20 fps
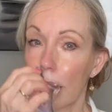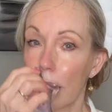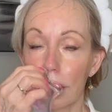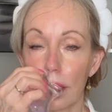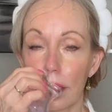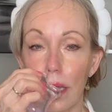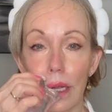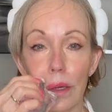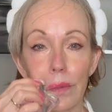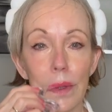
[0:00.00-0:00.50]

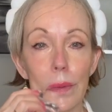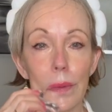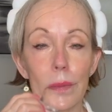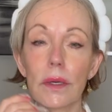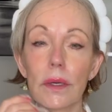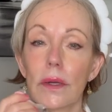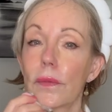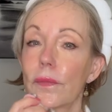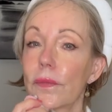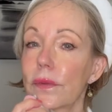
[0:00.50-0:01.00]
A lot of
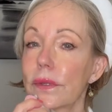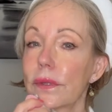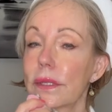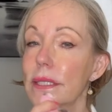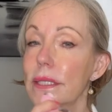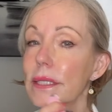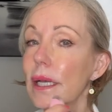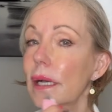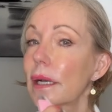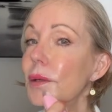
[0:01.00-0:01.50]
people
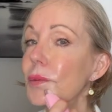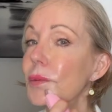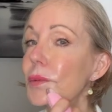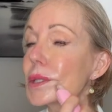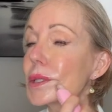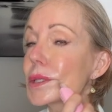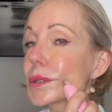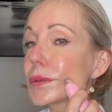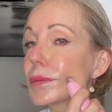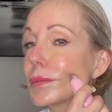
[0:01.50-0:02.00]
decide
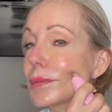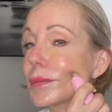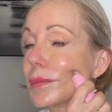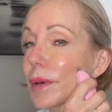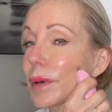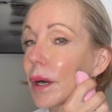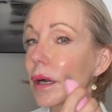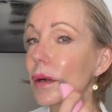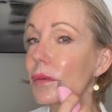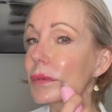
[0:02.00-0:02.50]
which
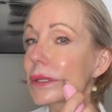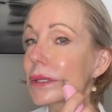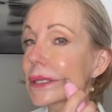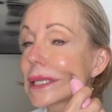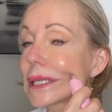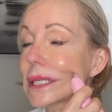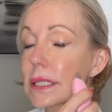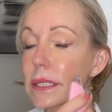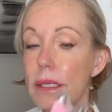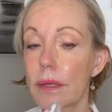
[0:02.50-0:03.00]
part
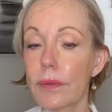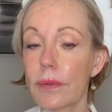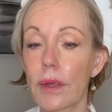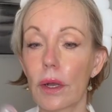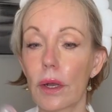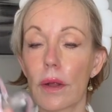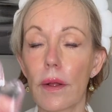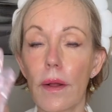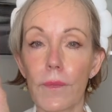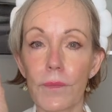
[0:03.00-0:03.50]
really gets in
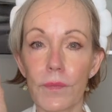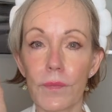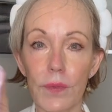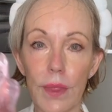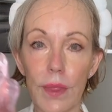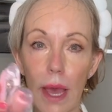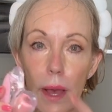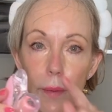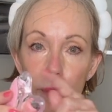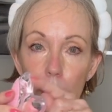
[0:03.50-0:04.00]
there.
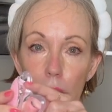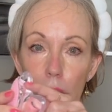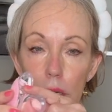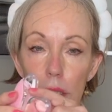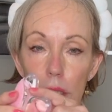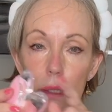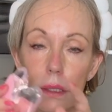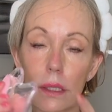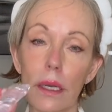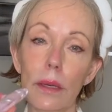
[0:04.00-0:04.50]
That
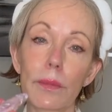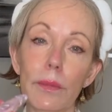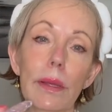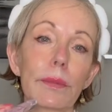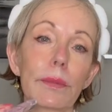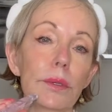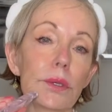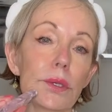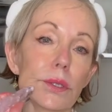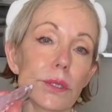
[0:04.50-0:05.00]
part, a lot of
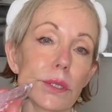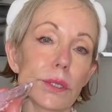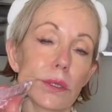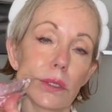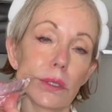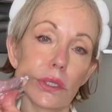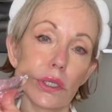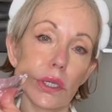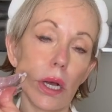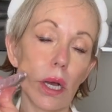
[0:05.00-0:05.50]
people use
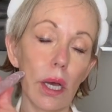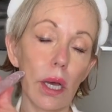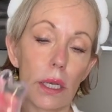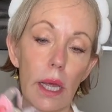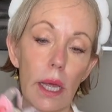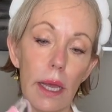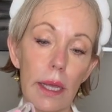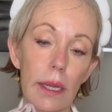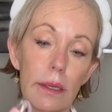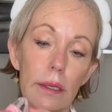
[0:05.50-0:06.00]
in the
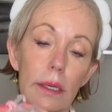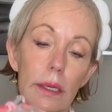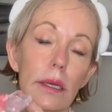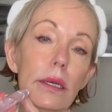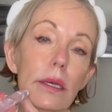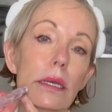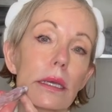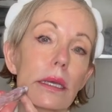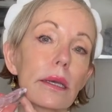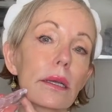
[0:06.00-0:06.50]
jawline.
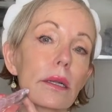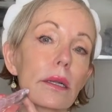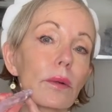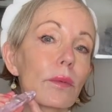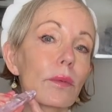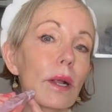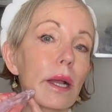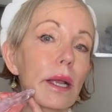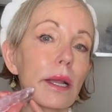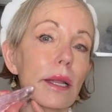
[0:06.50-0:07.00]
Get it
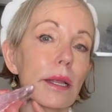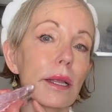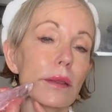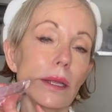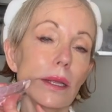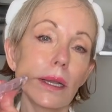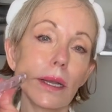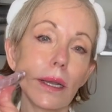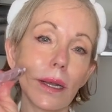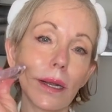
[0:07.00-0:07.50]
right
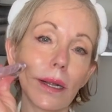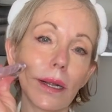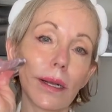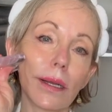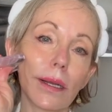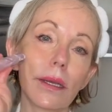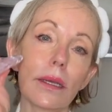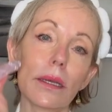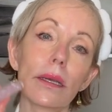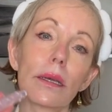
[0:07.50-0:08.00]
in there
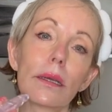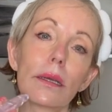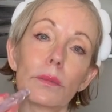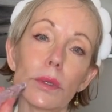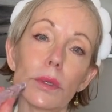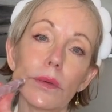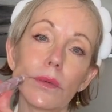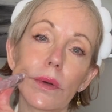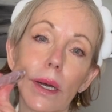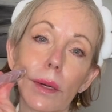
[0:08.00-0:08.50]

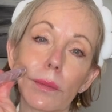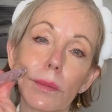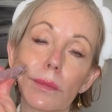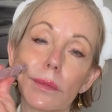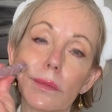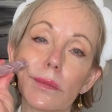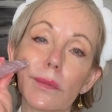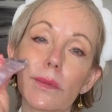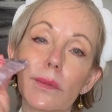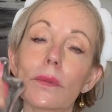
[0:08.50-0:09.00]
and move
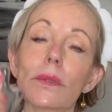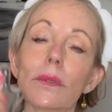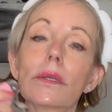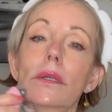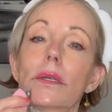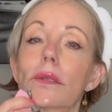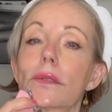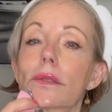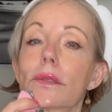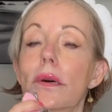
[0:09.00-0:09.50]
up.
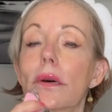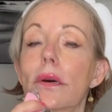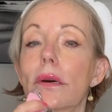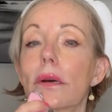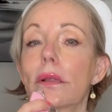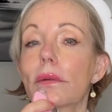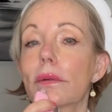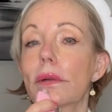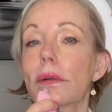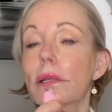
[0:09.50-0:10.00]
Goes
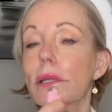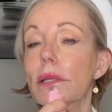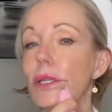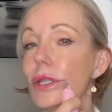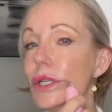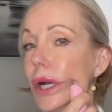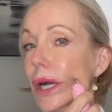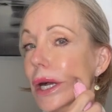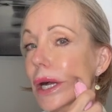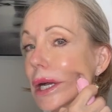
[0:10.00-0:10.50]
all around the
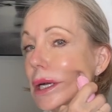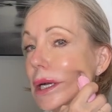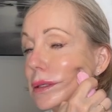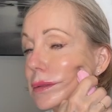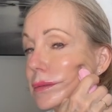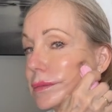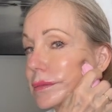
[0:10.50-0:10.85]
jaw.